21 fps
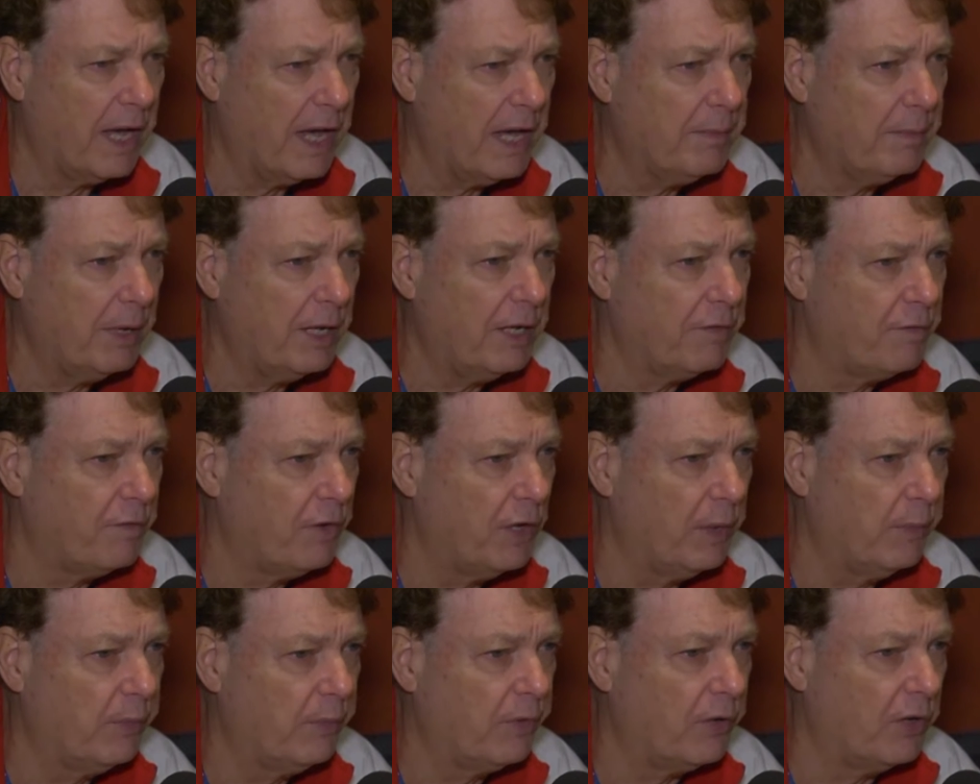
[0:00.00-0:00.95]
animated
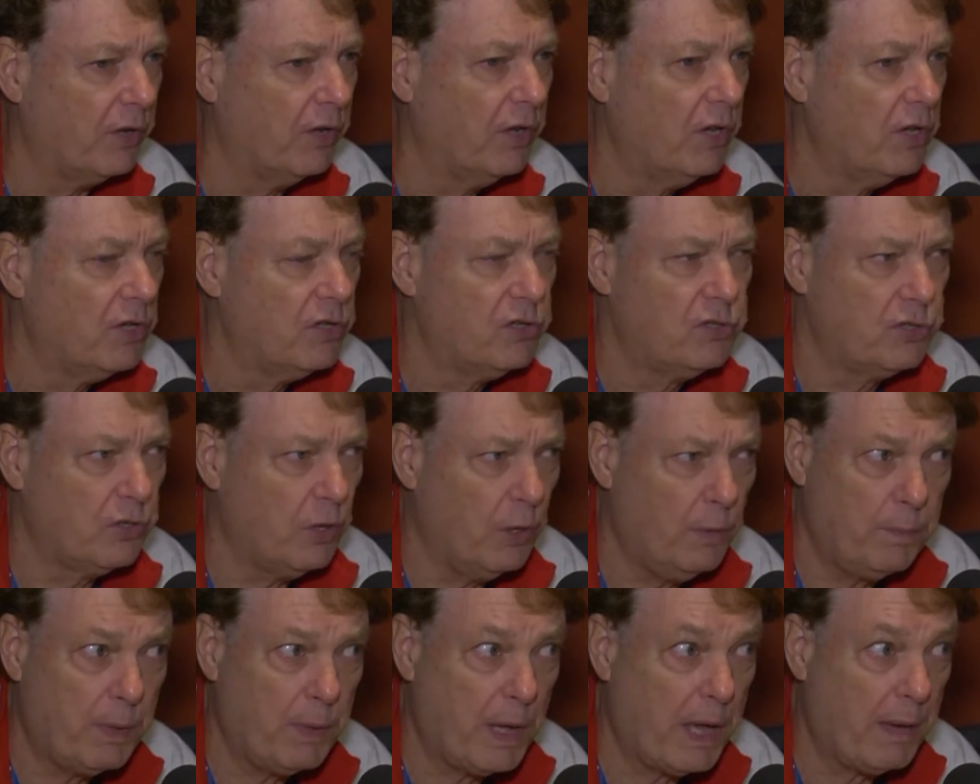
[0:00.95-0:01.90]
films are
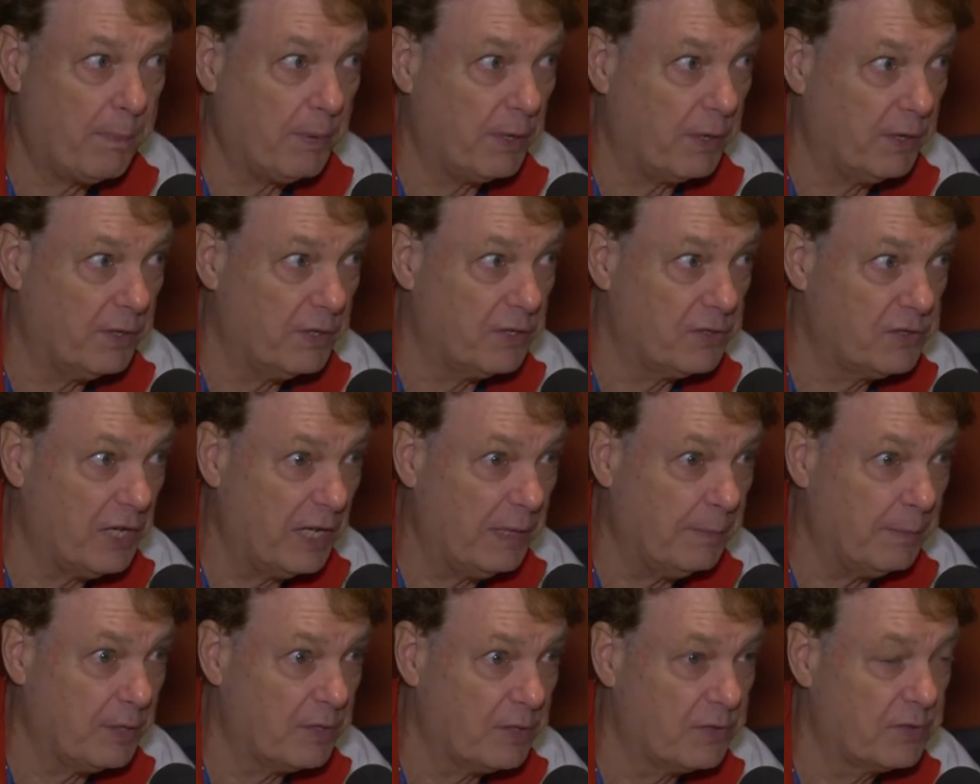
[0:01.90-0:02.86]
so popular in the
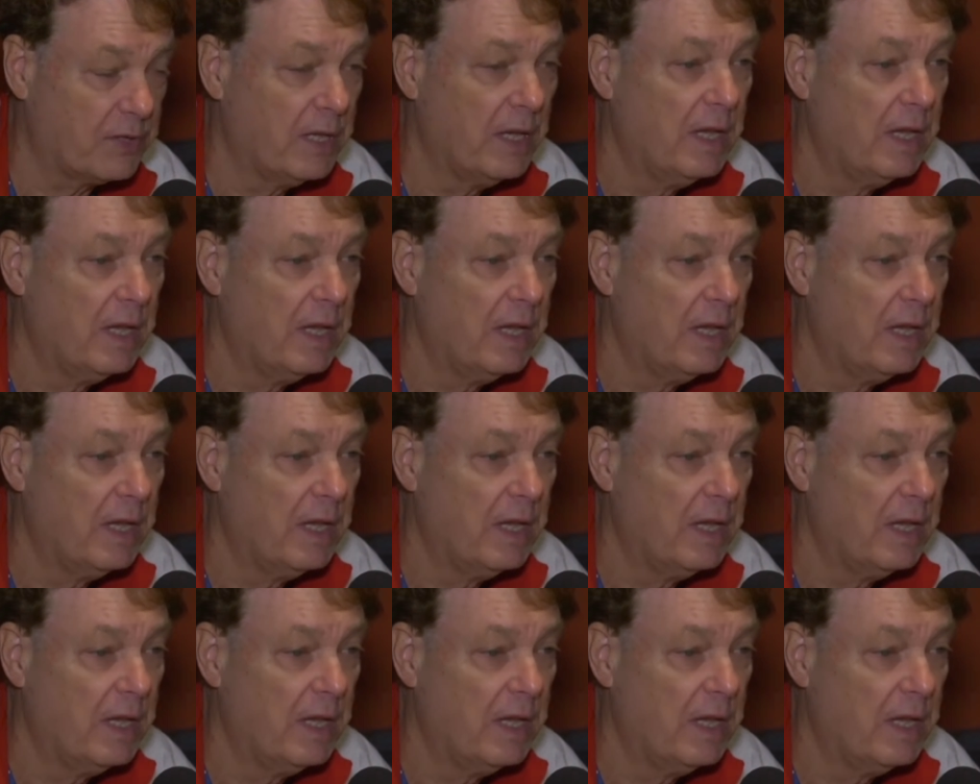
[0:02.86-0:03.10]
cinemas